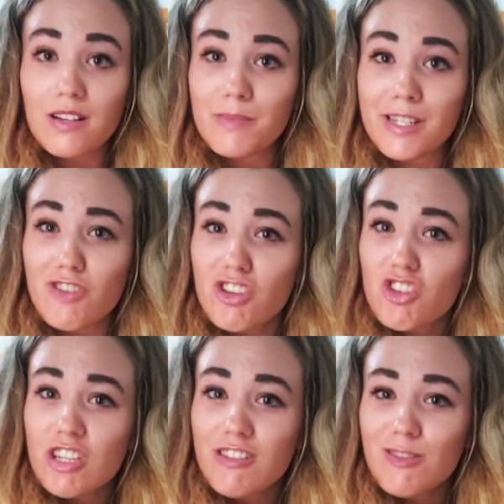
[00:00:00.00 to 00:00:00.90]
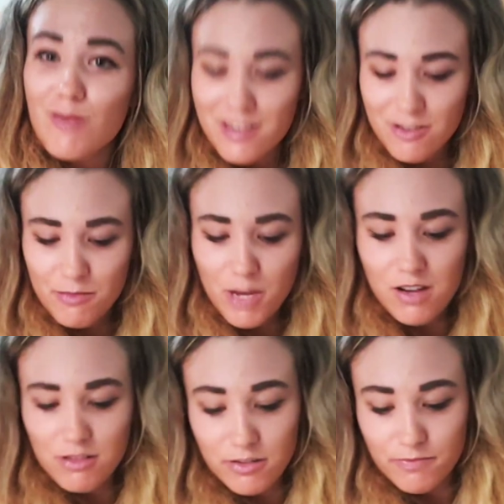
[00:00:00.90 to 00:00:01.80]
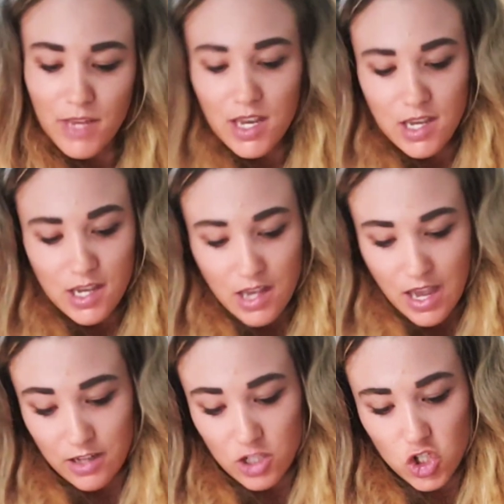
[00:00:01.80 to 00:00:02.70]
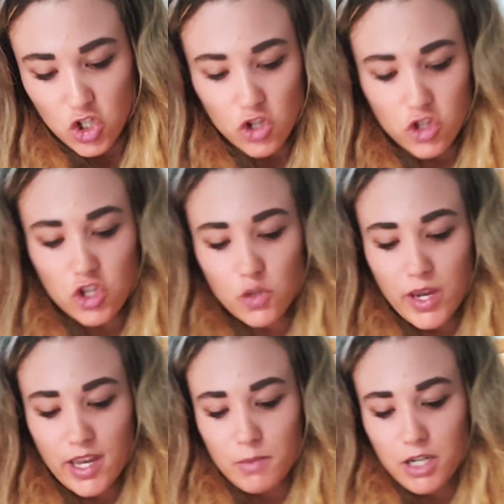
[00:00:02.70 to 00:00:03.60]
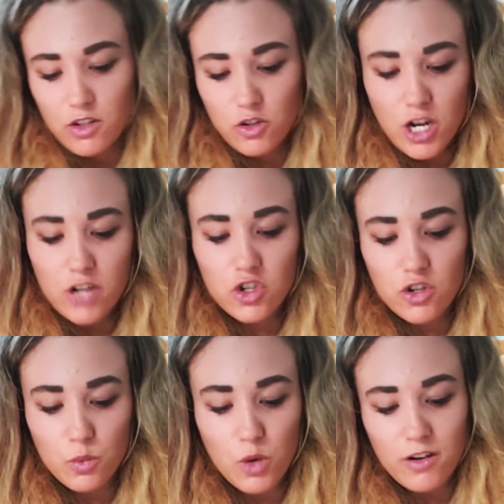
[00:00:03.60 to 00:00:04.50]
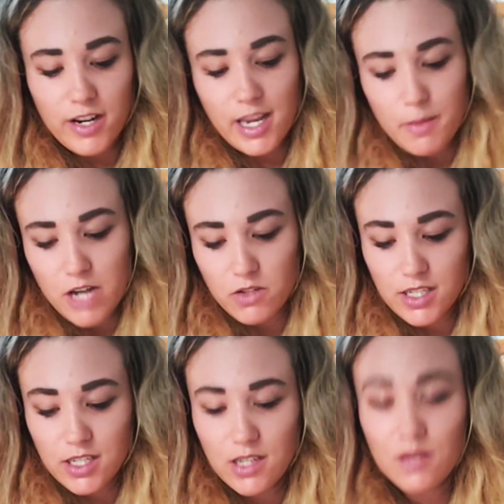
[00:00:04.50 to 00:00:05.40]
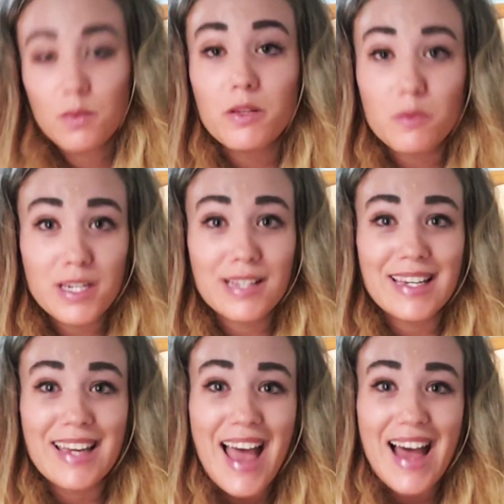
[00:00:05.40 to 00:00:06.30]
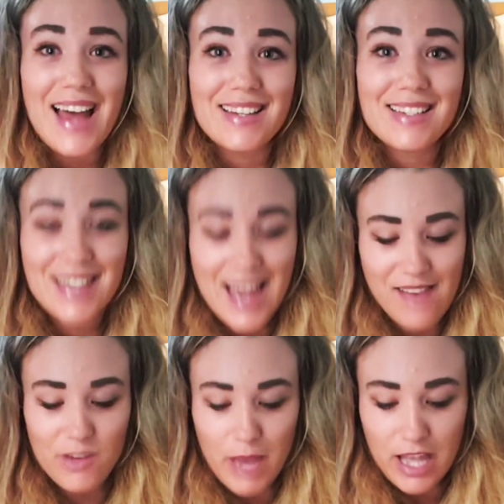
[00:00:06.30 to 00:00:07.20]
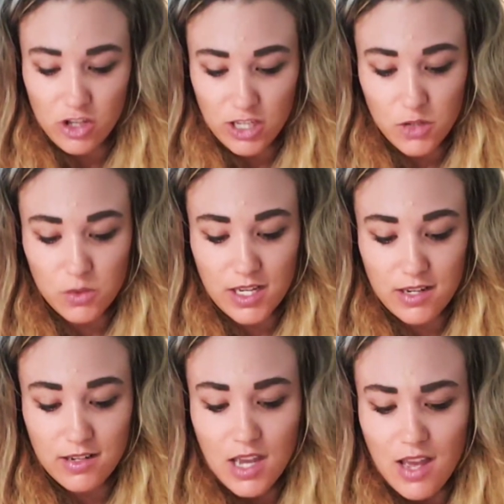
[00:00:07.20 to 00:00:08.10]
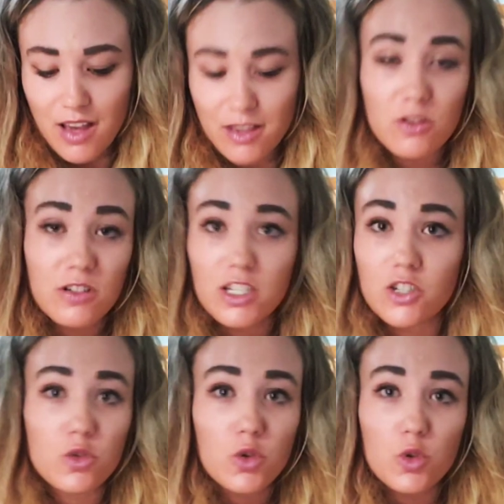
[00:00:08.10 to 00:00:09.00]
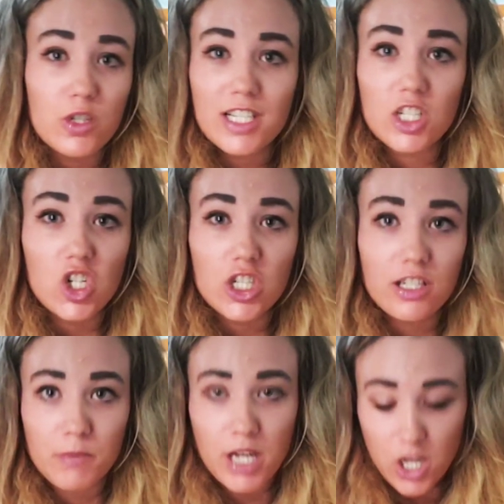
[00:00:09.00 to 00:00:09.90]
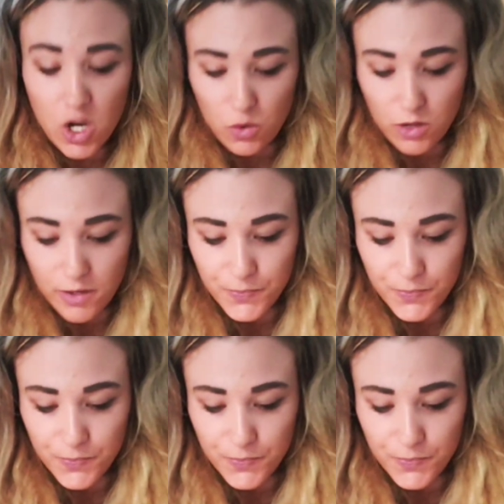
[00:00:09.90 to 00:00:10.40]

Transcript: magician And dodged away among the crush, worrying about it. We really had to have a magic user. I couldn't control this lot on my own.